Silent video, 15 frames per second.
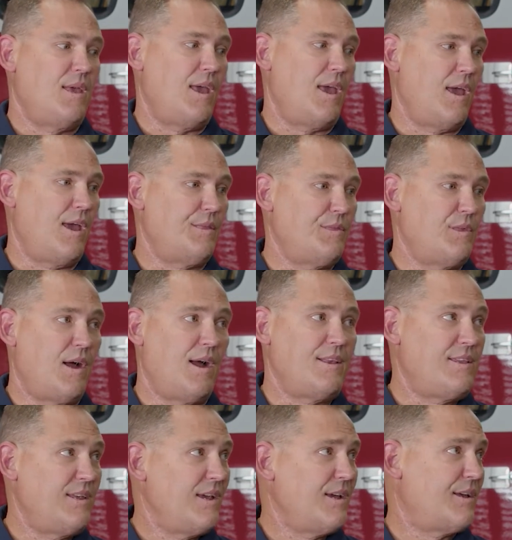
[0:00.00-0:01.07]
And the
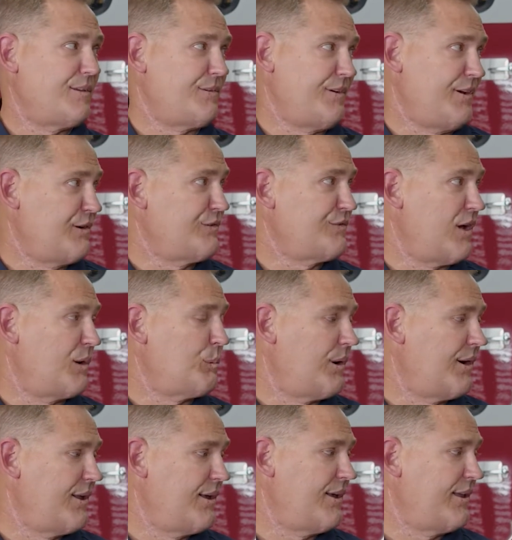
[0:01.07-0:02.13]
idea here is I
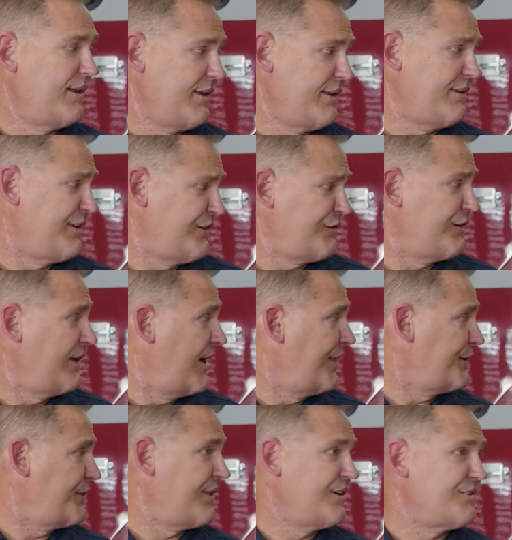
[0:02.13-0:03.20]
want to, in addition to
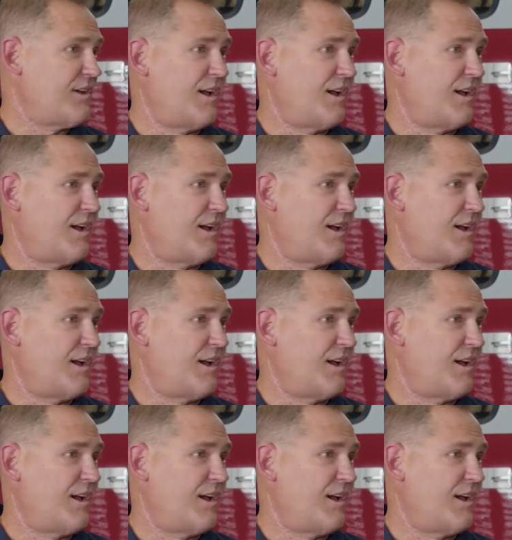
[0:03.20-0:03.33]
other things,